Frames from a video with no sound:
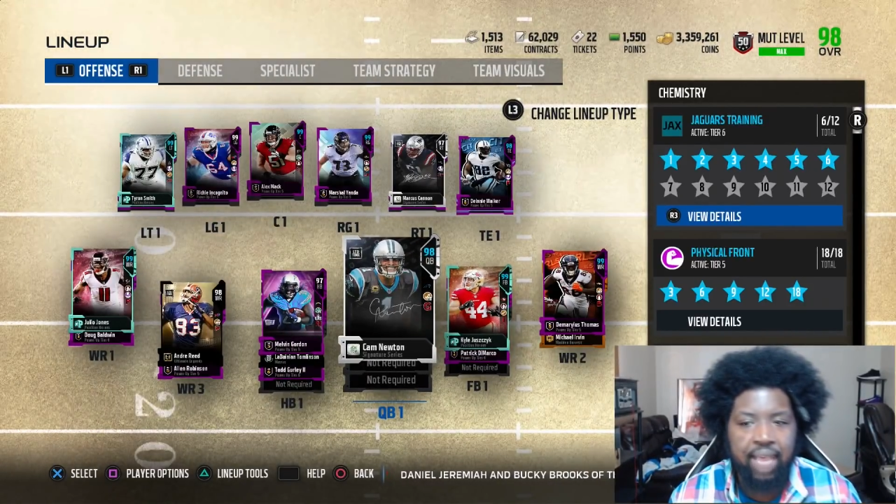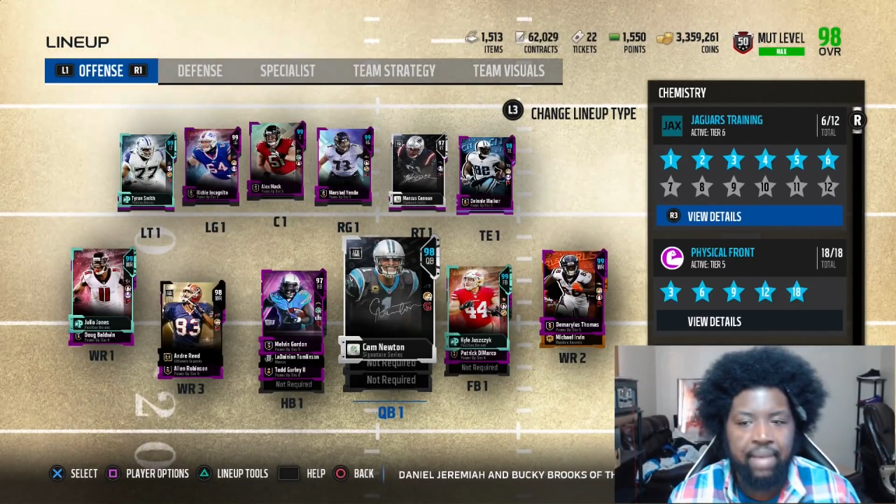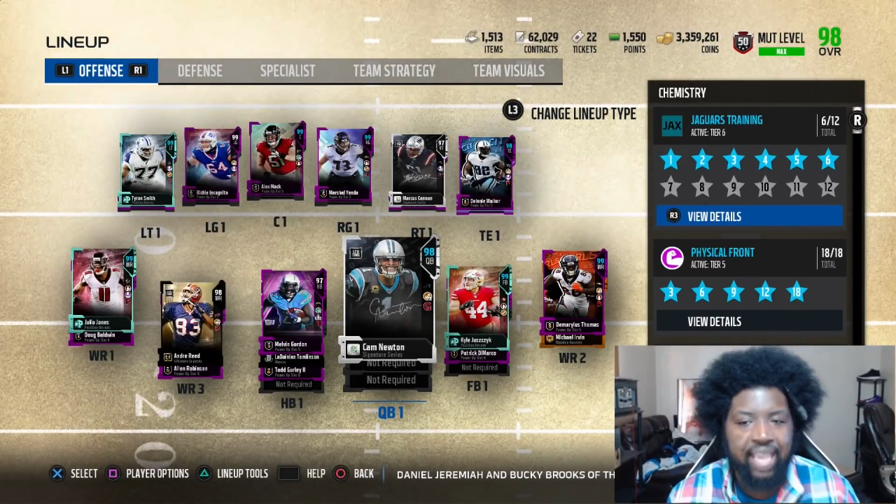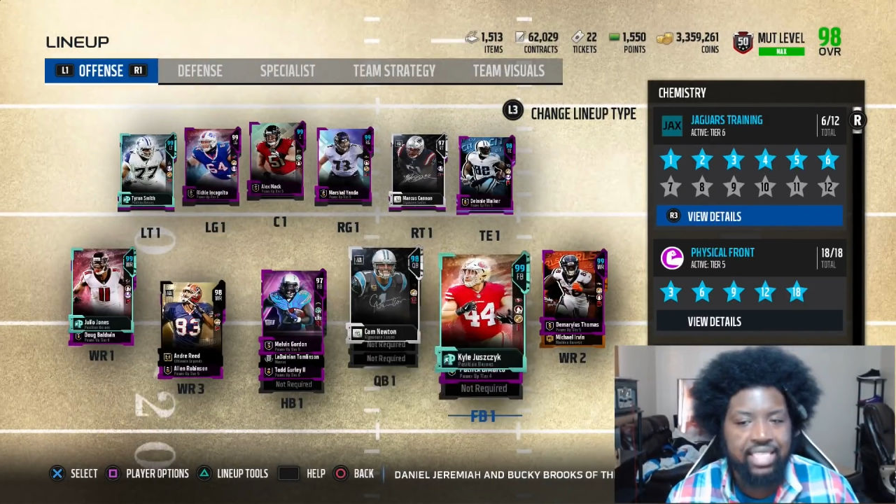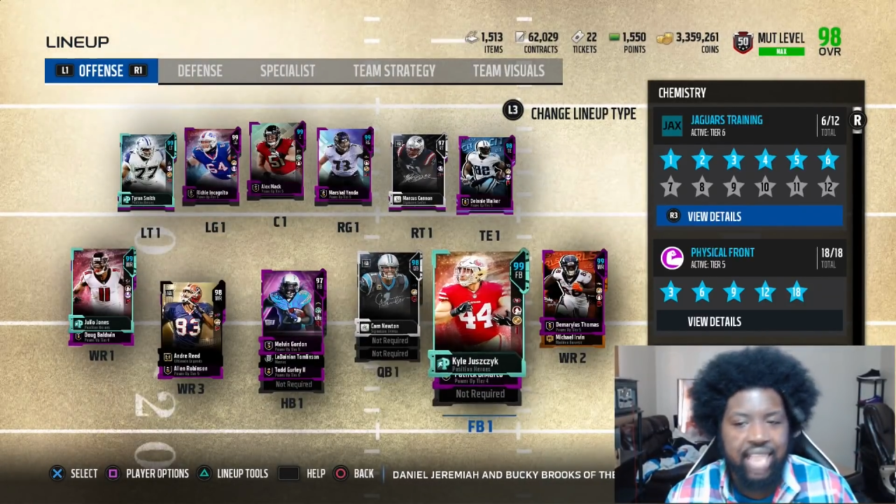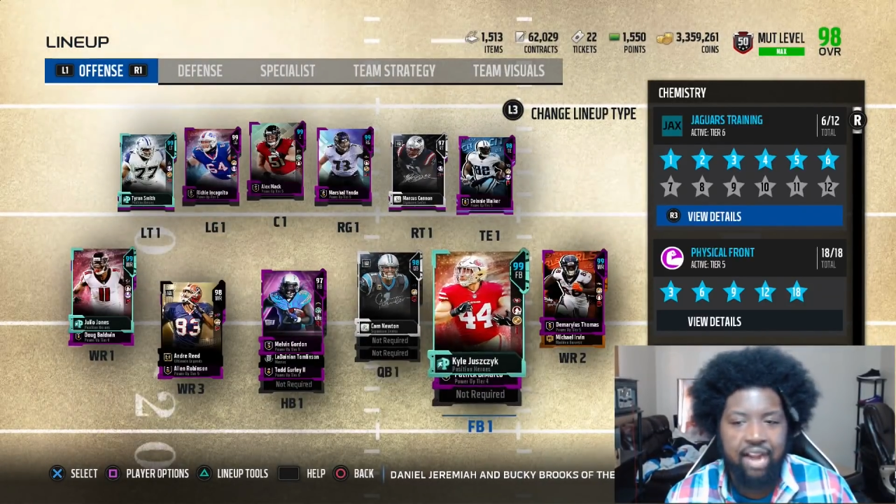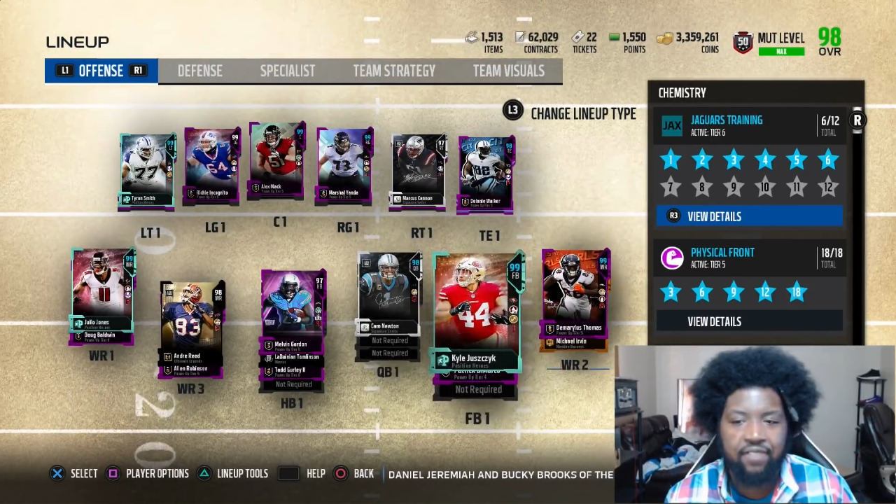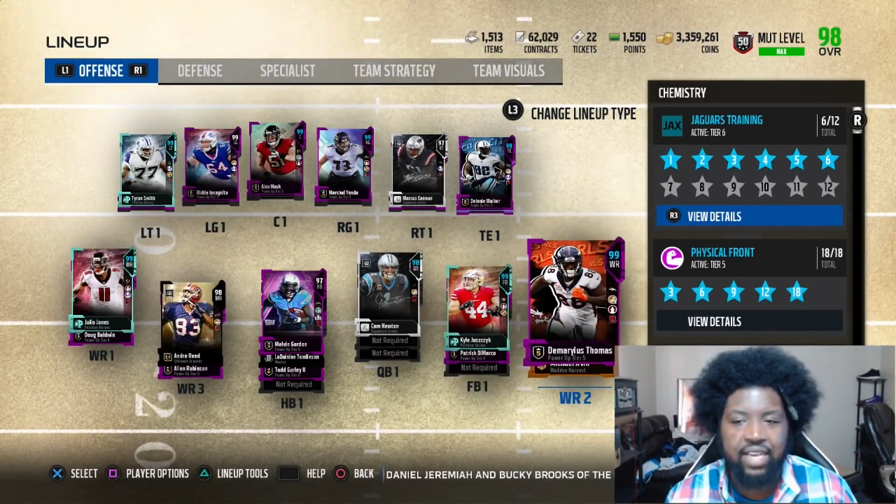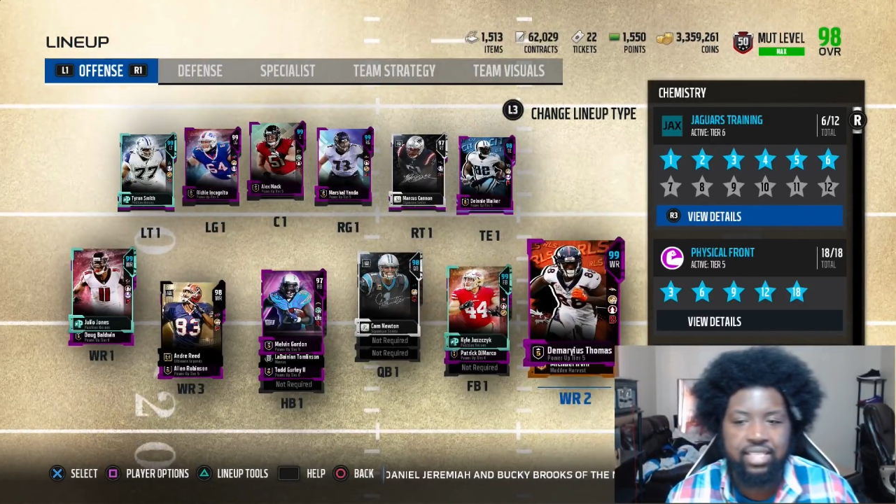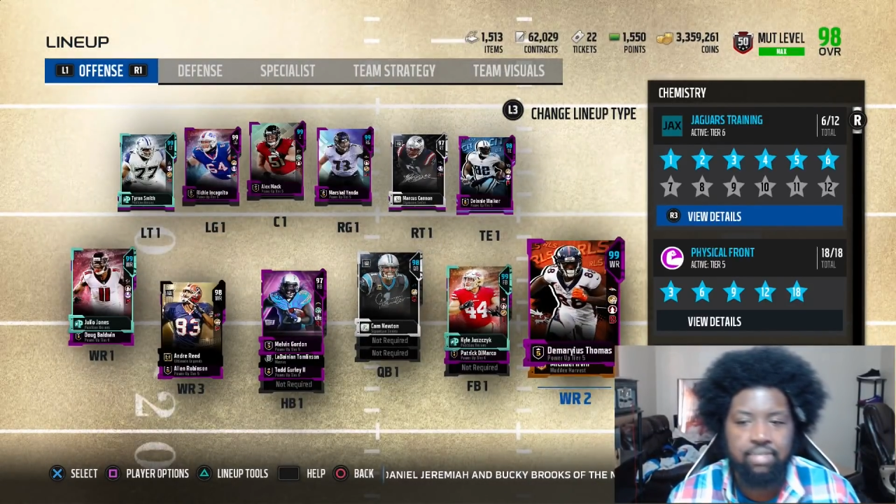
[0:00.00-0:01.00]
I might
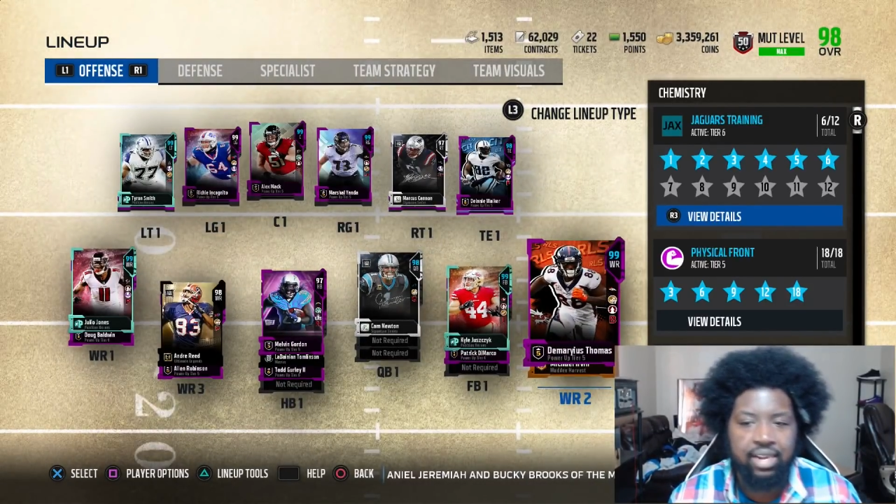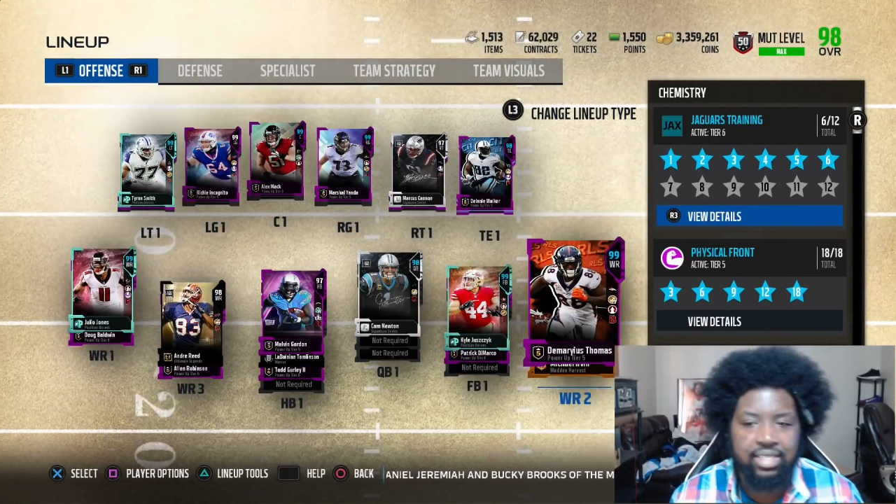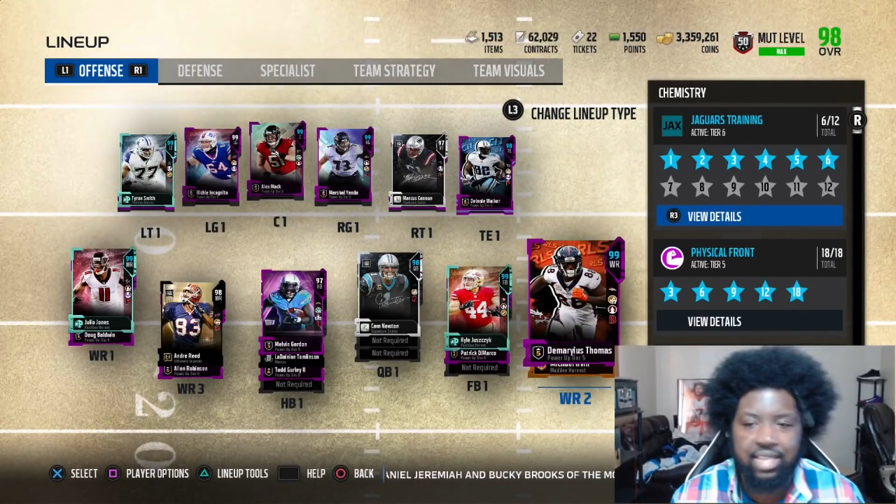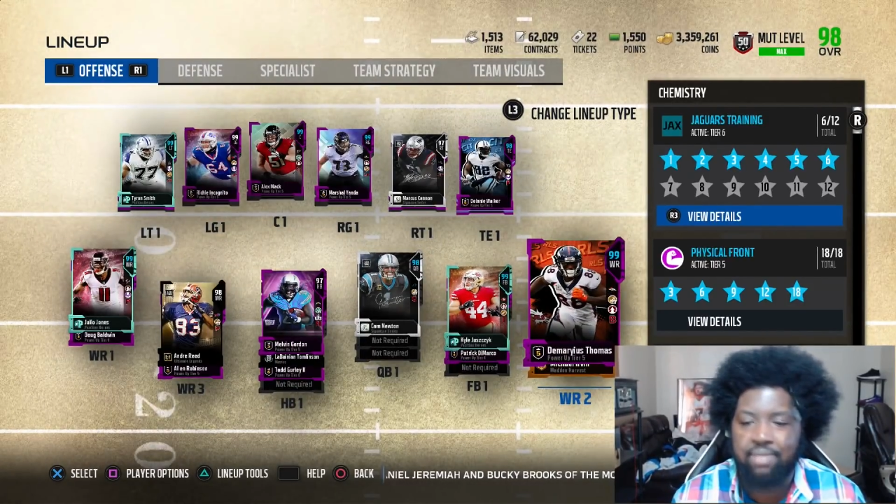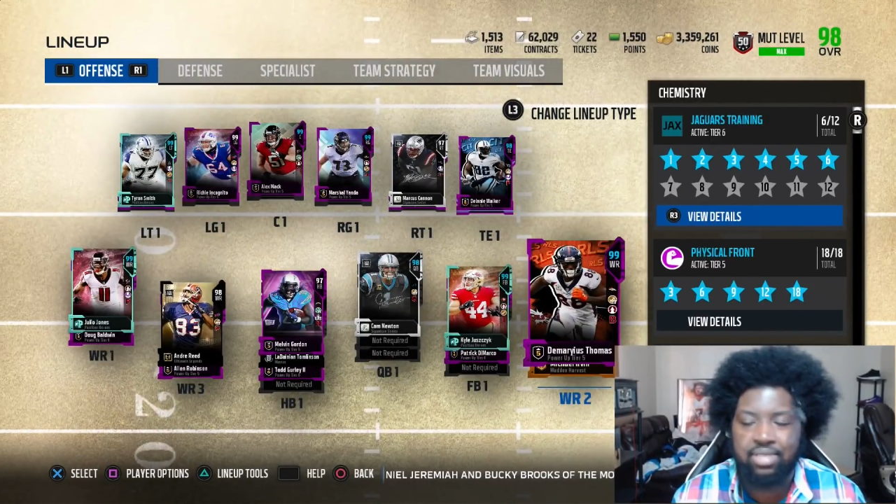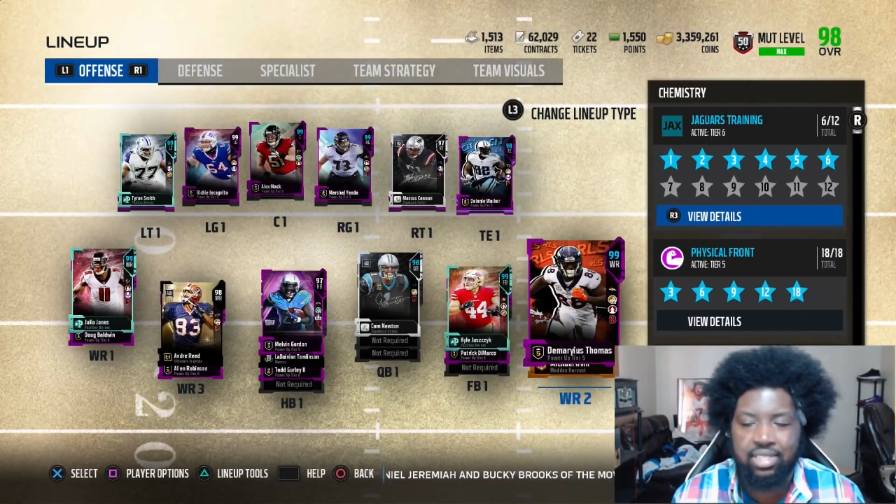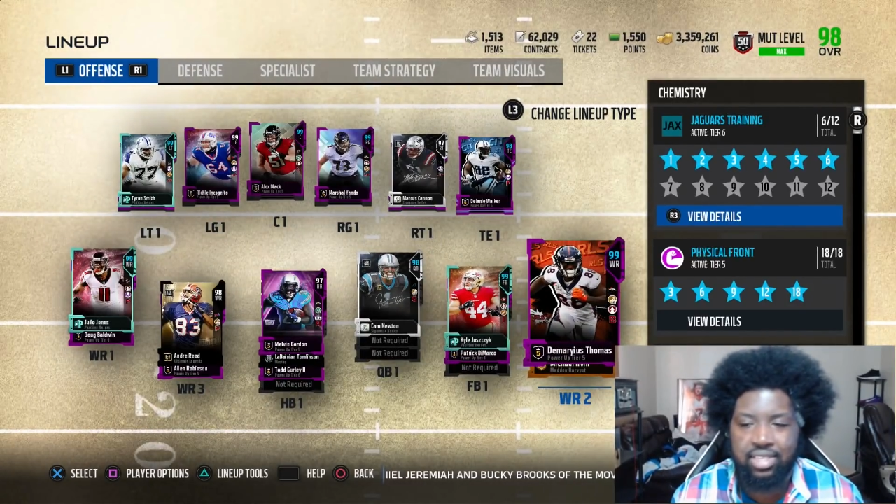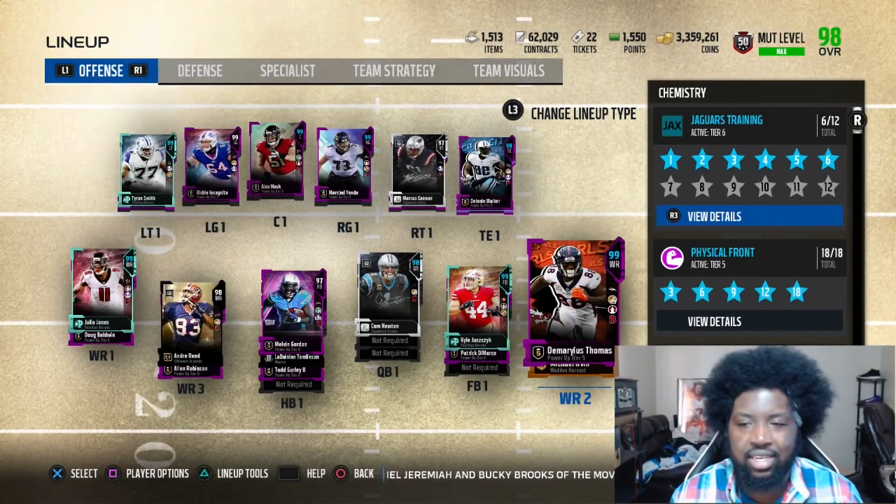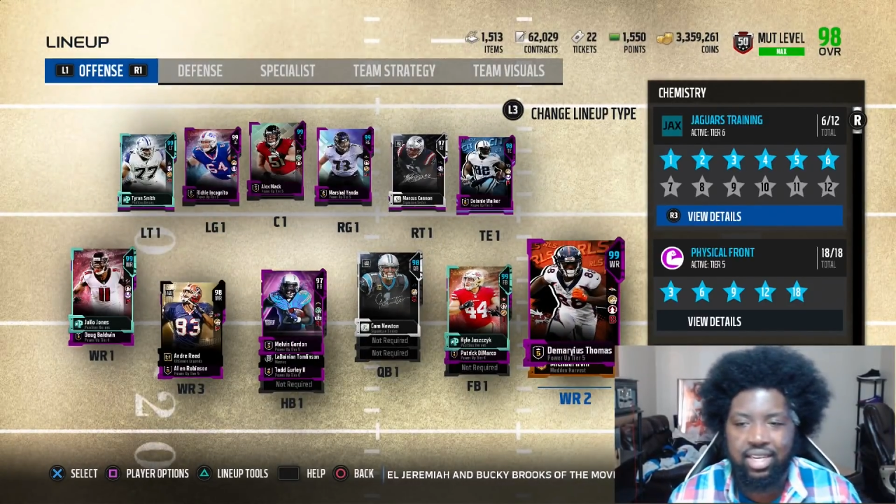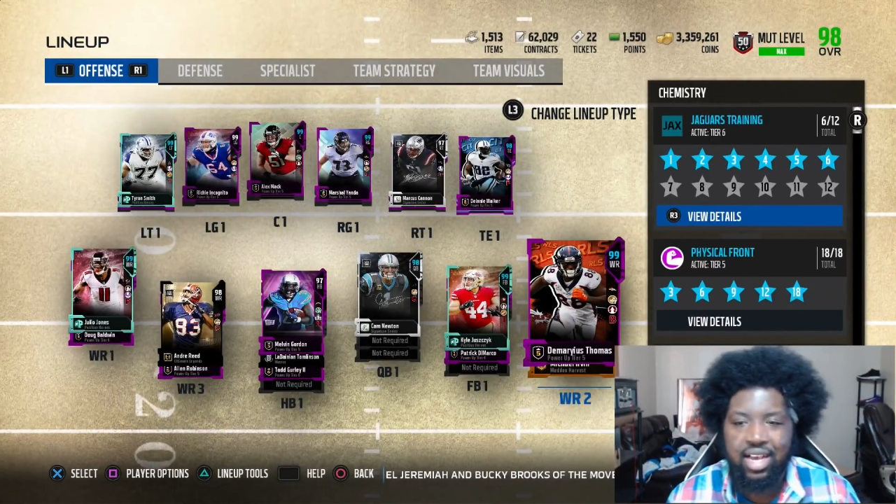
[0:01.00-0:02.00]
sacrifice Demaryius
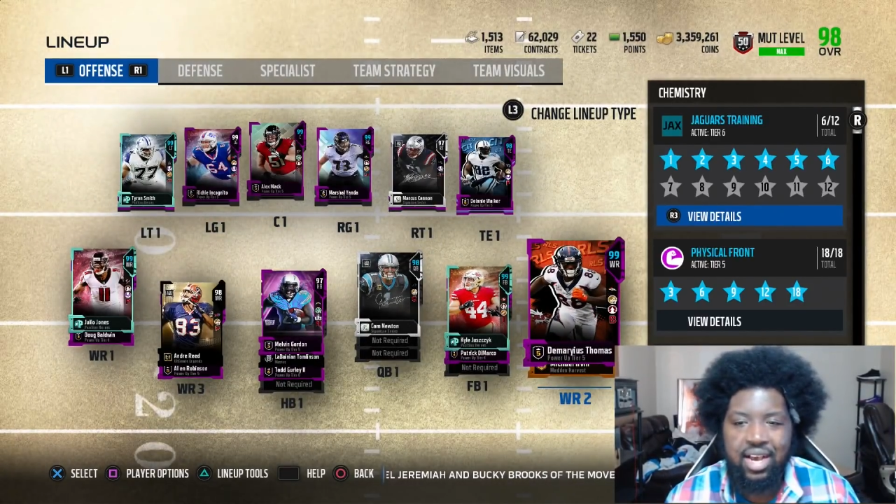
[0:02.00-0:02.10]
Thomas's